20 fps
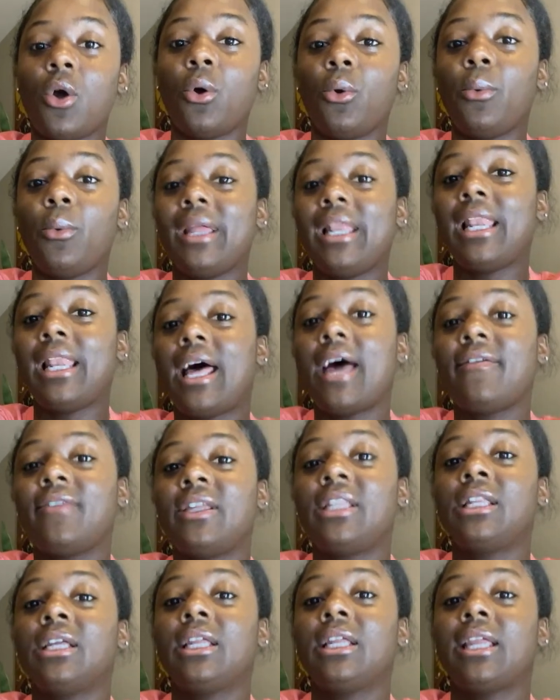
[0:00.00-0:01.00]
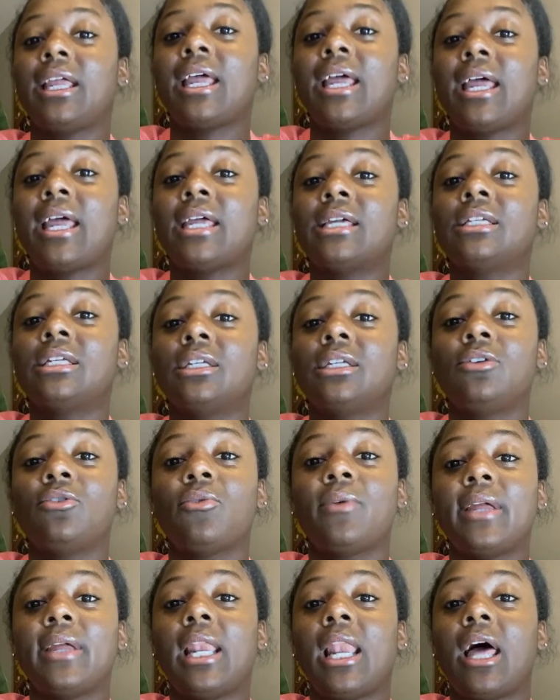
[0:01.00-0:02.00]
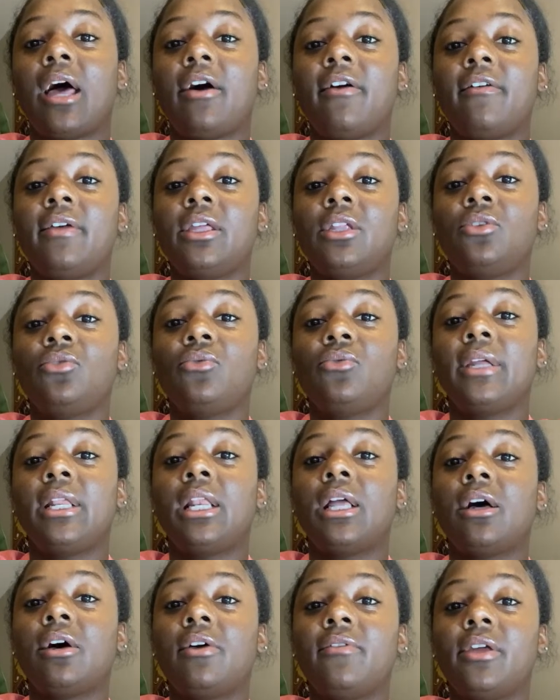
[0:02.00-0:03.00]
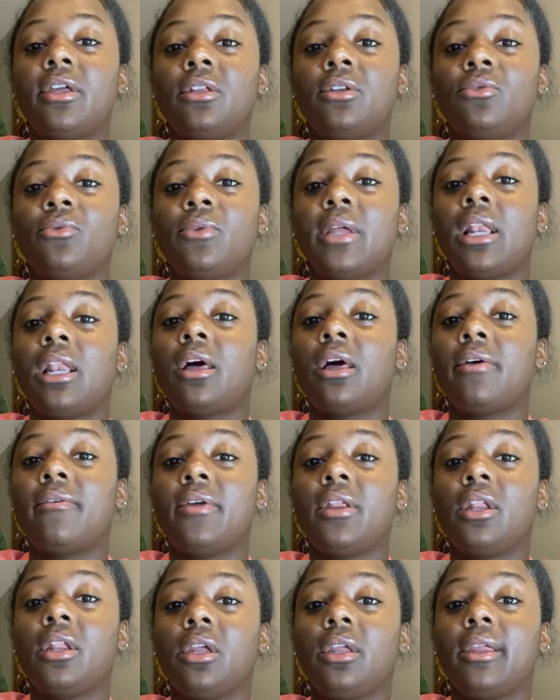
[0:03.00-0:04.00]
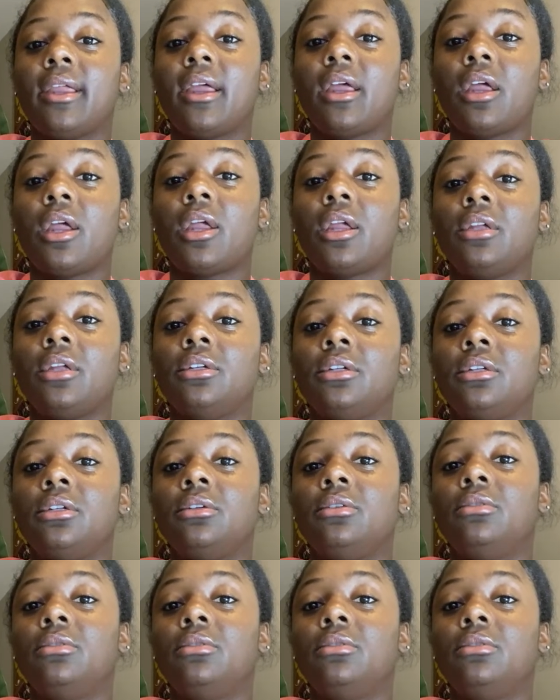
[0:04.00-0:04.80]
We loving again. We loving again.